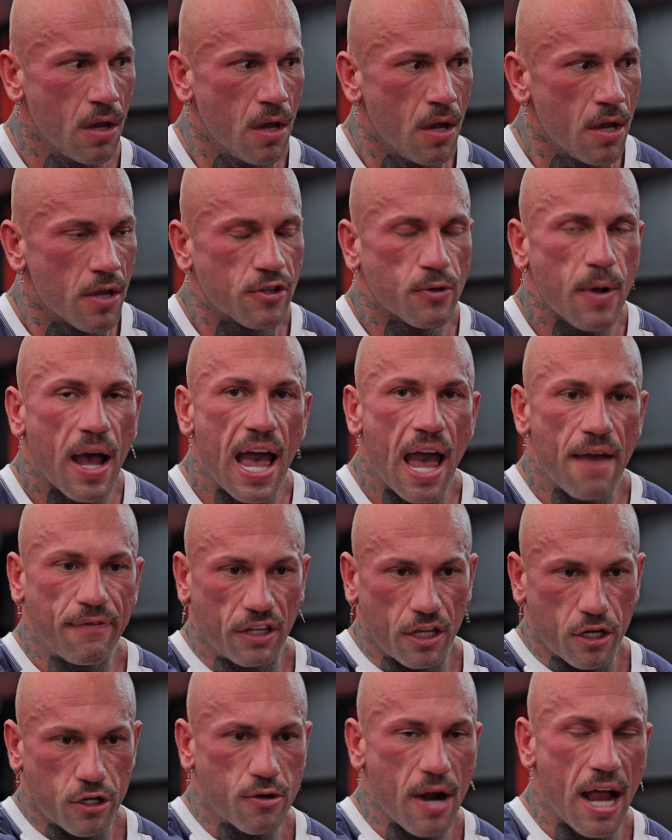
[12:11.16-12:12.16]
it's quite
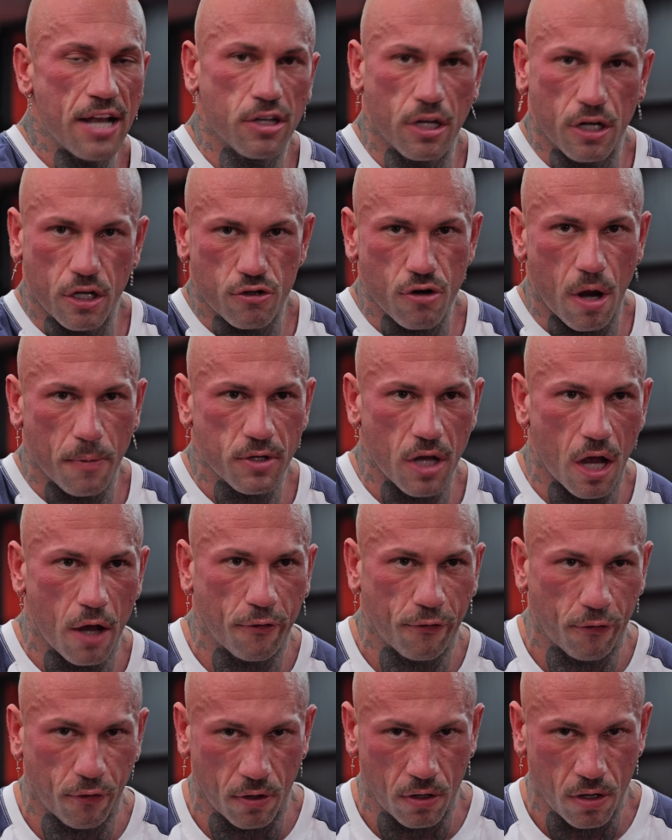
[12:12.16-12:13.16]
heavy in the stretch and it drops
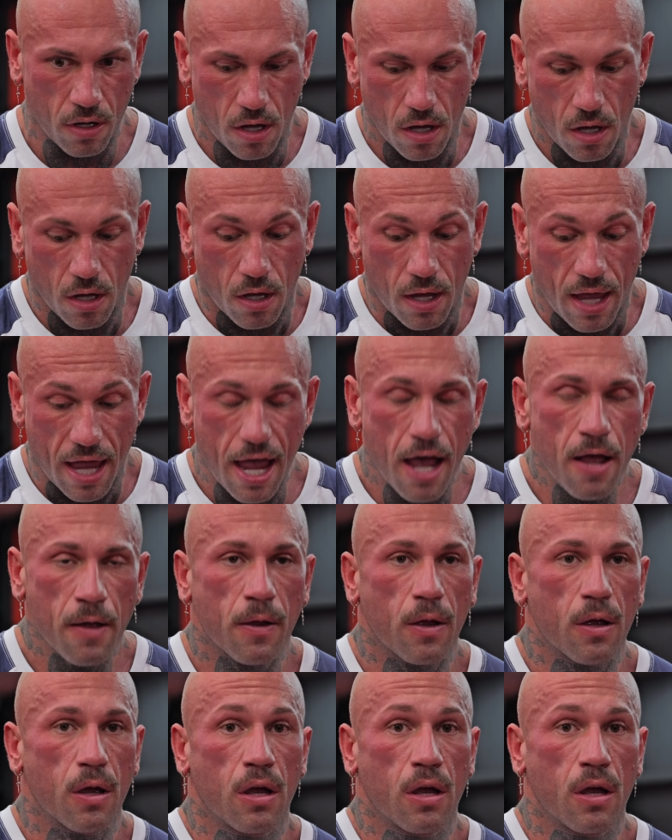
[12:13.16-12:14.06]
off here,